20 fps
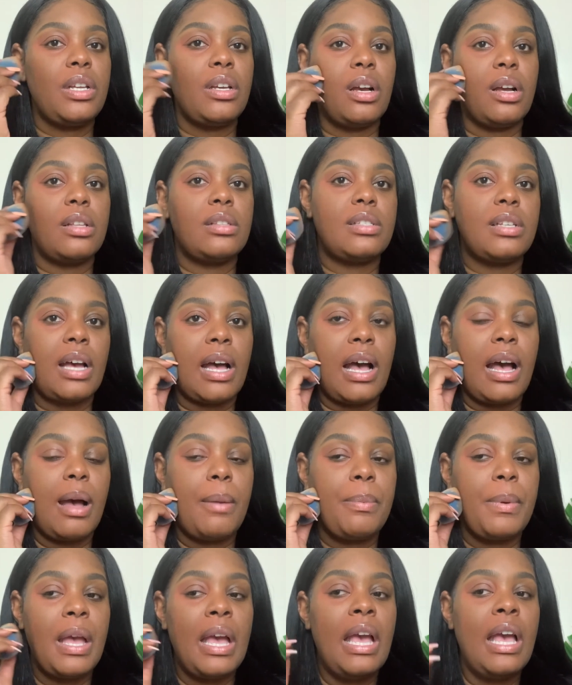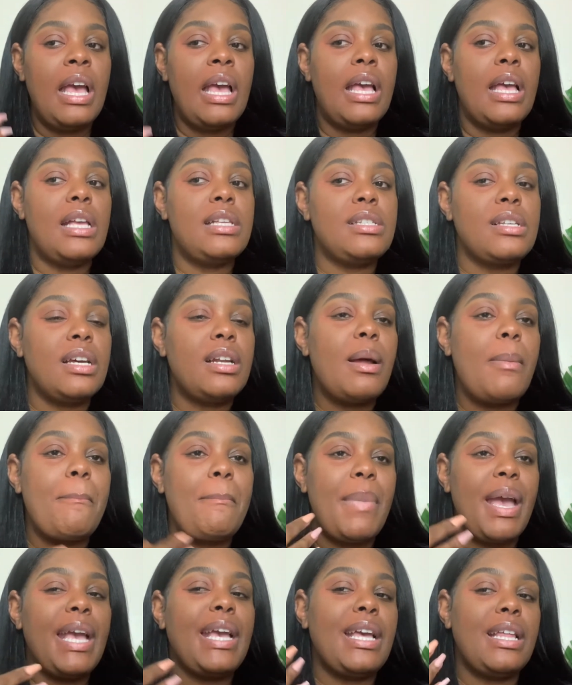on top, it's gonna
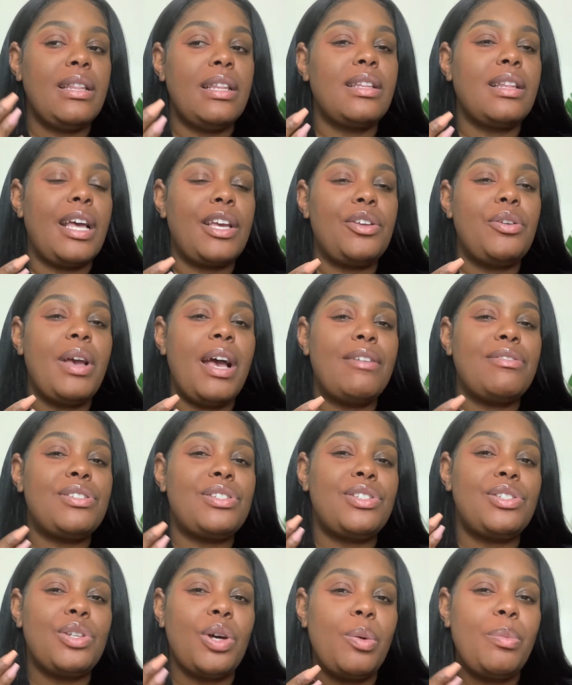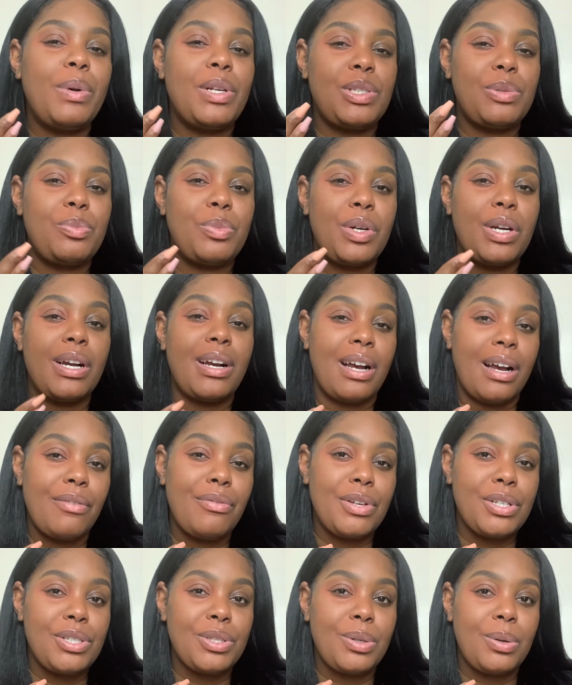make it look like you have so much more
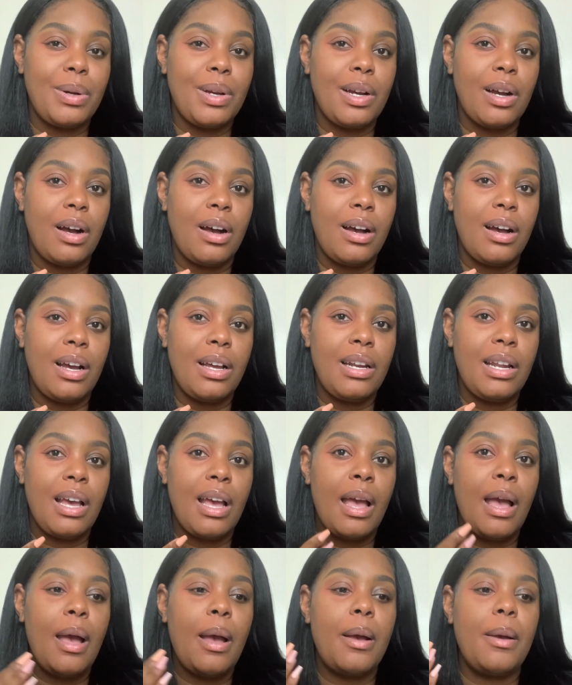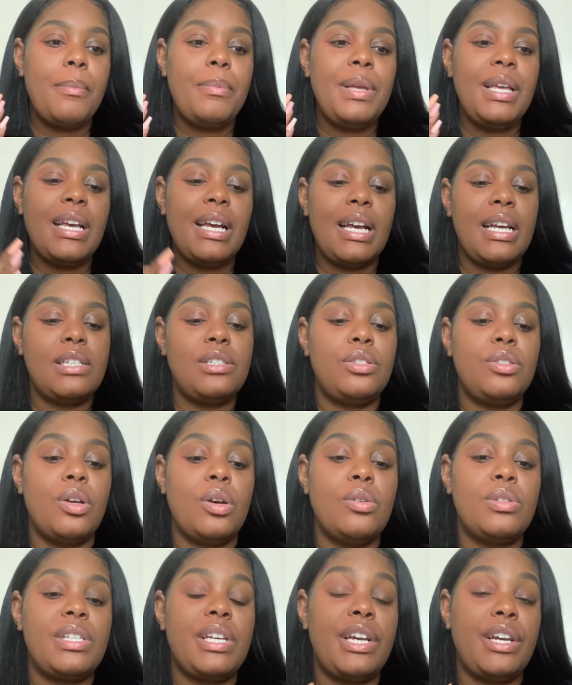coverage going on because
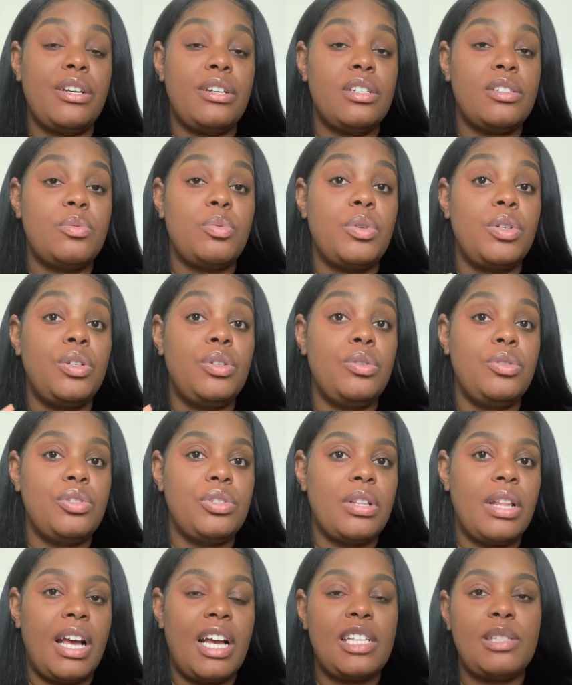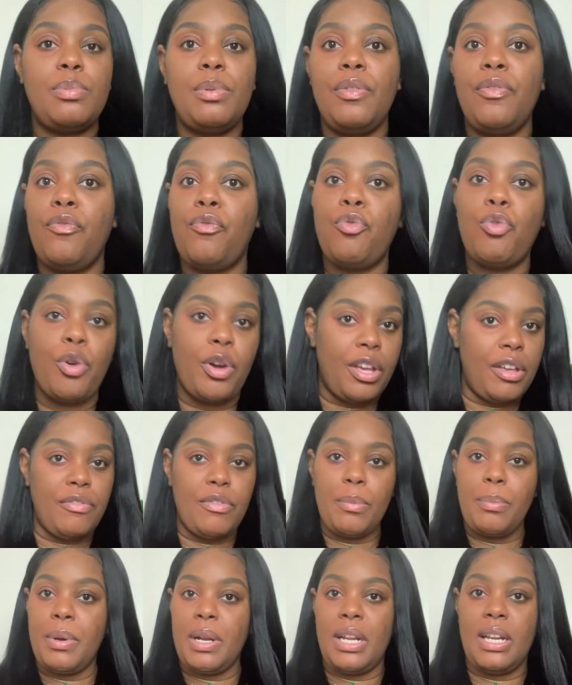those areas were neutralized before you
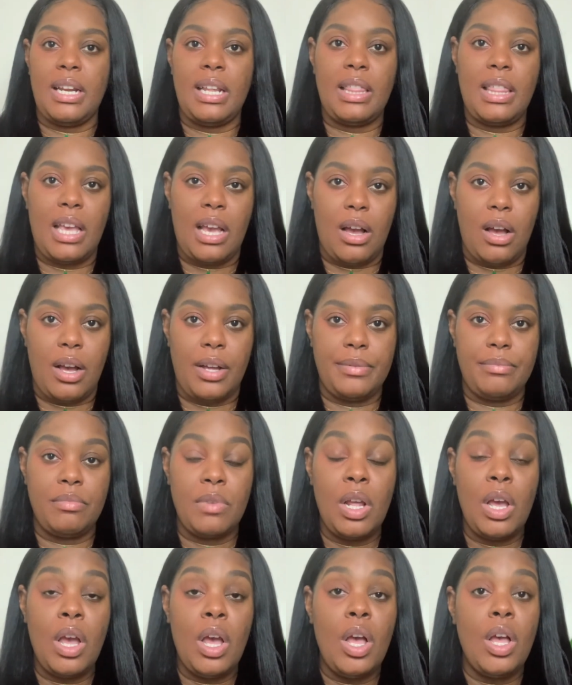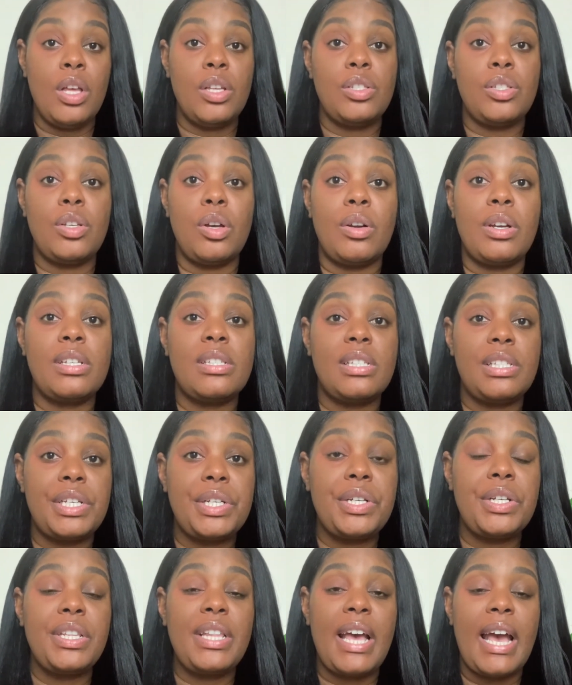even put anything on. So
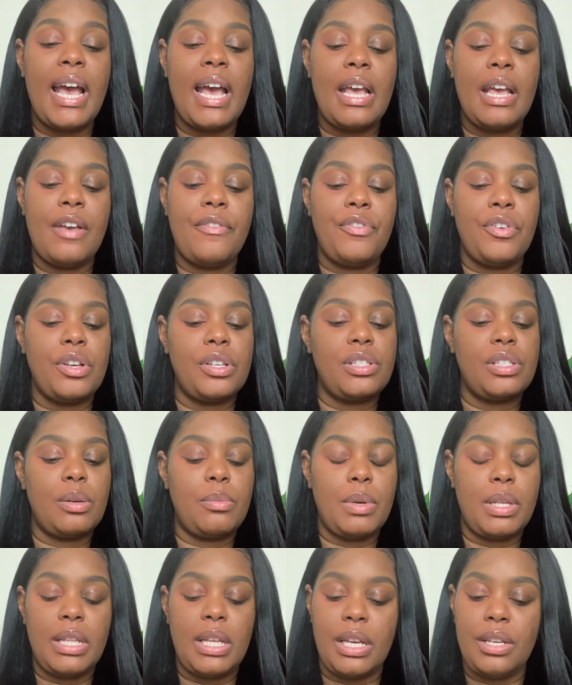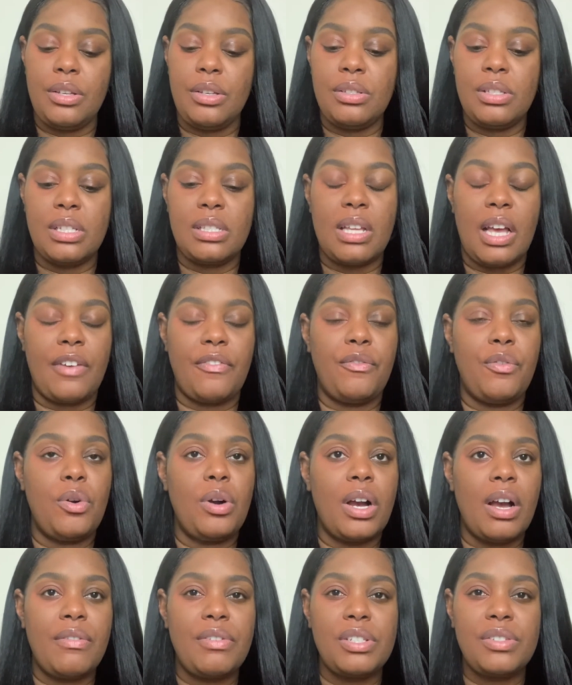consider that if you're someone that uses like full
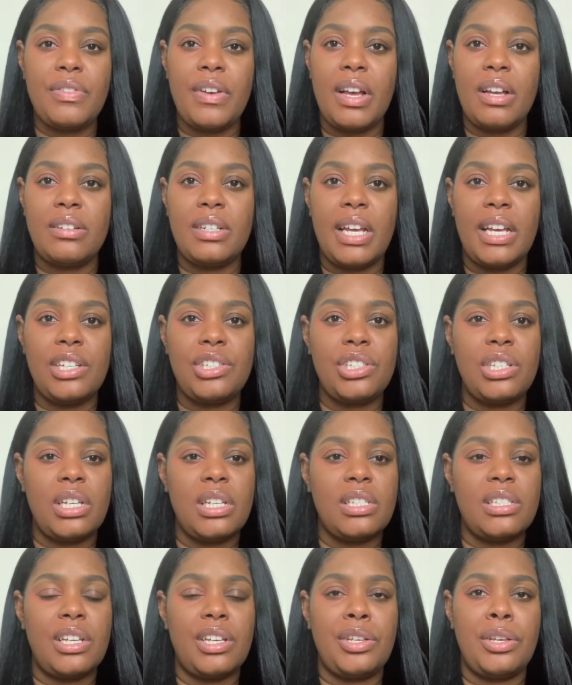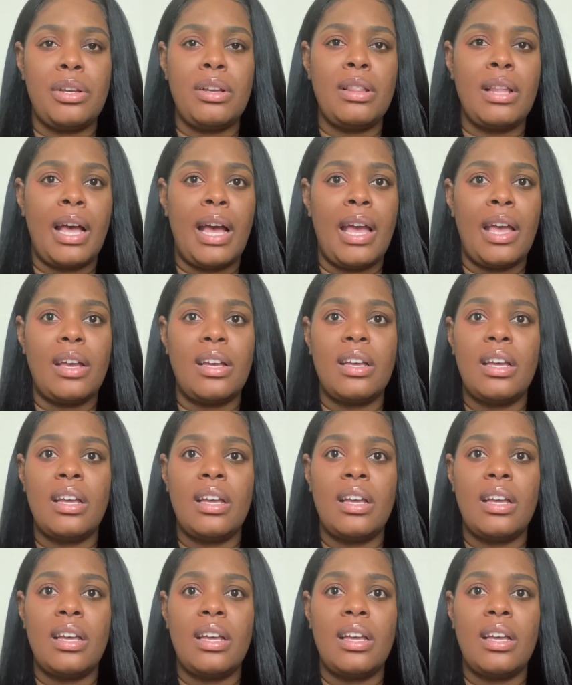coverage foundations and you're like,